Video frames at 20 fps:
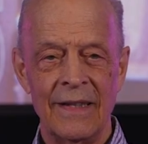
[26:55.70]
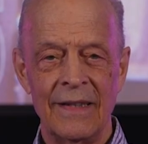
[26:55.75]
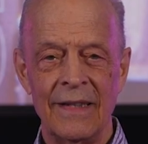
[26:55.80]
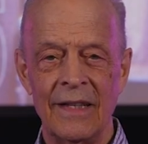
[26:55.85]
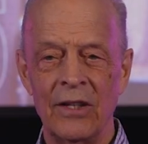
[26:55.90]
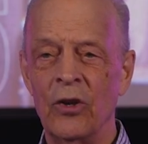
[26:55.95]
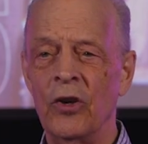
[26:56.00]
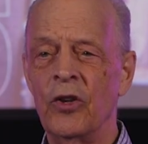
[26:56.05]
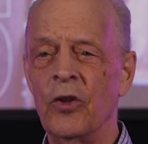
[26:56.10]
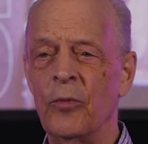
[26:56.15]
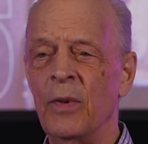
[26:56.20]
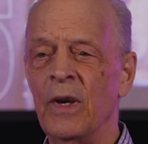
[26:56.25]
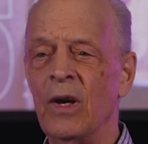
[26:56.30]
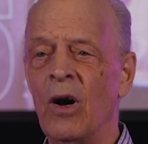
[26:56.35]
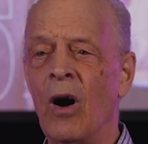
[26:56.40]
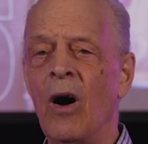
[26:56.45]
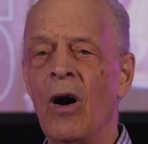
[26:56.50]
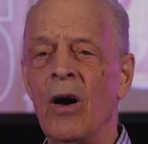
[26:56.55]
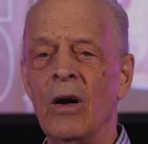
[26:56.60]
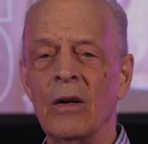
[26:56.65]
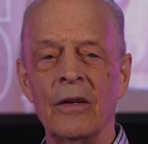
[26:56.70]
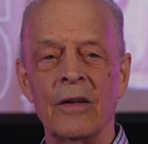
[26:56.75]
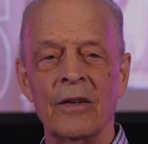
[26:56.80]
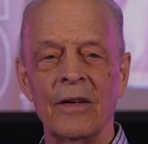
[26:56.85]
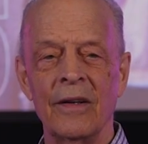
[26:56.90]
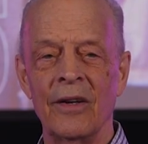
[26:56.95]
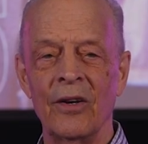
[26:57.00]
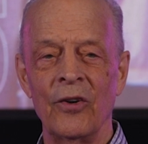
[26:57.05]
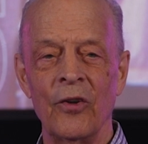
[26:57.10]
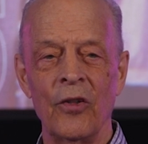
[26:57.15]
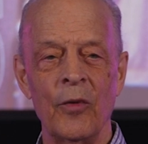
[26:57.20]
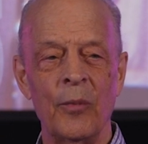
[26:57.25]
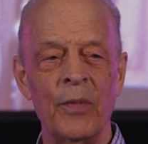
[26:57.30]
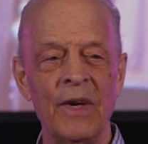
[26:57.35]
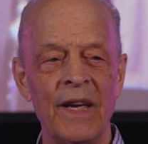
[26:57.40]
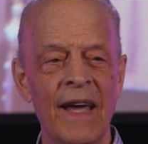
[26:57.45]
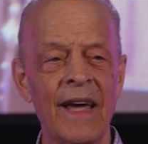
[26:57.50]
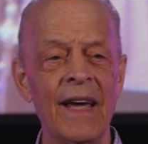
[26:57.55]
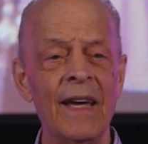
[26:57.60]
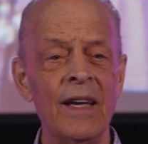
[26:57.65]
It looks beyond, you know, the
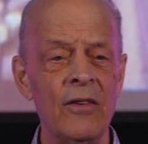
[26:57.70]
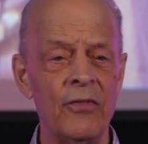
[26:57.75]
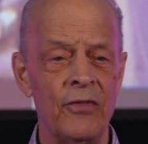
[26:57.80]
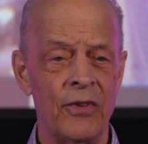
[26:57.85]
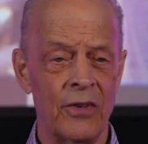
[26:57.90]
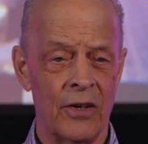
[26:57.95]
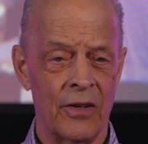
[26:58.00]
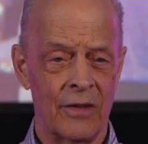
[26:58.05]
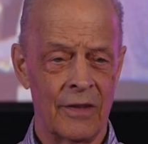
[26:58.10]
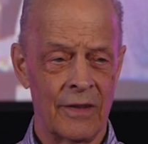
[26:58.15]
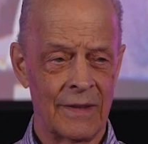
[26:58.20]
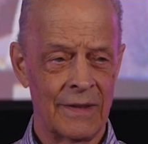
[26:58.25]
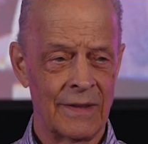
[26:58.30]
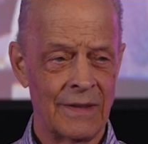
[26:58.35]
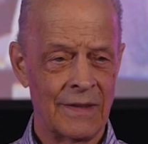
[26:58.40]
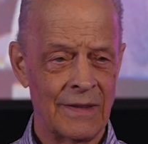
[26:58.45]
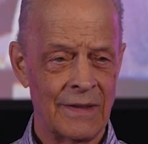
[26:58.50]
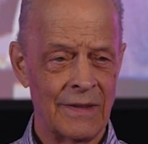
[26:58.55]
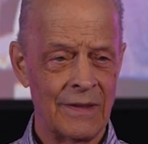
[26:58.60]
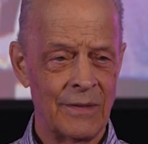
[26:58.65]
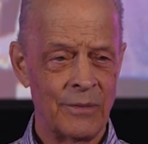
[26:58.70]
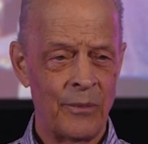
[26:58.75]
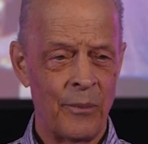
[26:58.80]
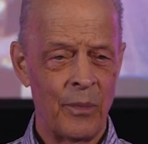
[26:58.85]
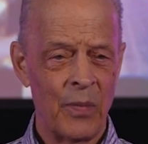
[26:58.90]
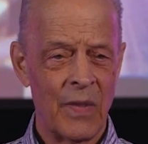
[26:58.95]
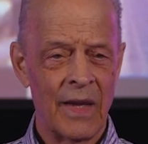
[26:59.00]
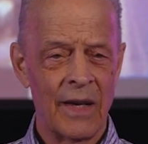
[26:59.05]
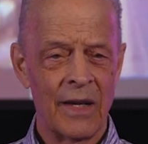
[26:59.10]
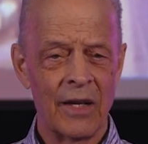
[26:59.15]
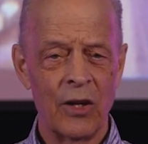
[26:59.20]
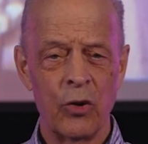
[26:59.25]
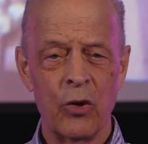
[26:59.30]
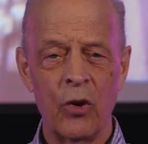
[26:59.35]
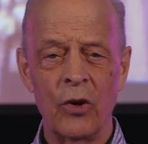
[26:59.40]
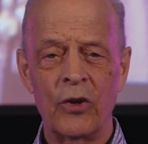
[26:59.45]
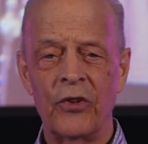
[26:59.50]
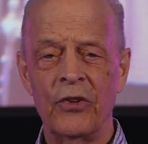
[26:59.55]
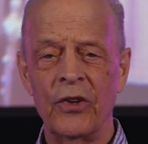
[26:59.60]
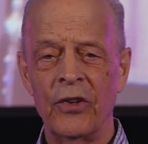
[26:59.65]
behavior. It
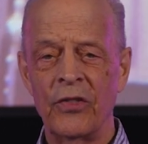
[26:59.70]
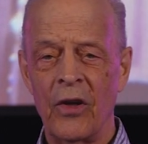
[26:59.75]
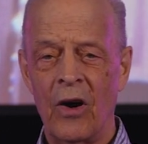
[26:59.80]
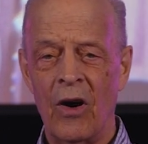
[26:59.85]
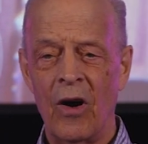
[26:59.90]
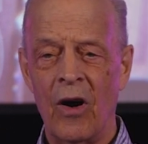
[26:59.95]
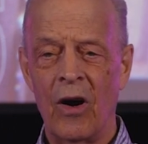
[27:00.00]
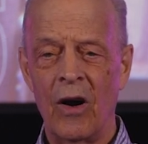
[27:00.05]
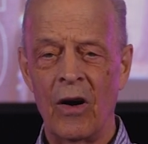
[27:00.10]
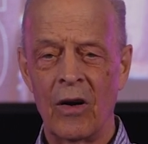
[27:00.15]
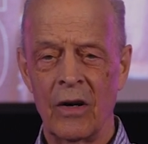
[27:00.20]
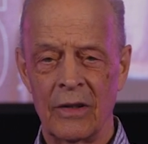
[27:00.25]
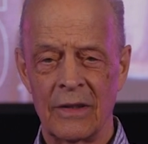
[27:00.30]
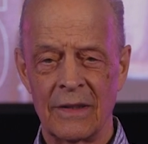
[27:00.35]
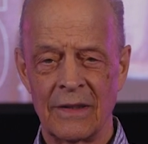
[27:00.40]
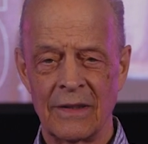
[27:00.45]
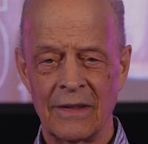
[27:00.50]
looks at the heart.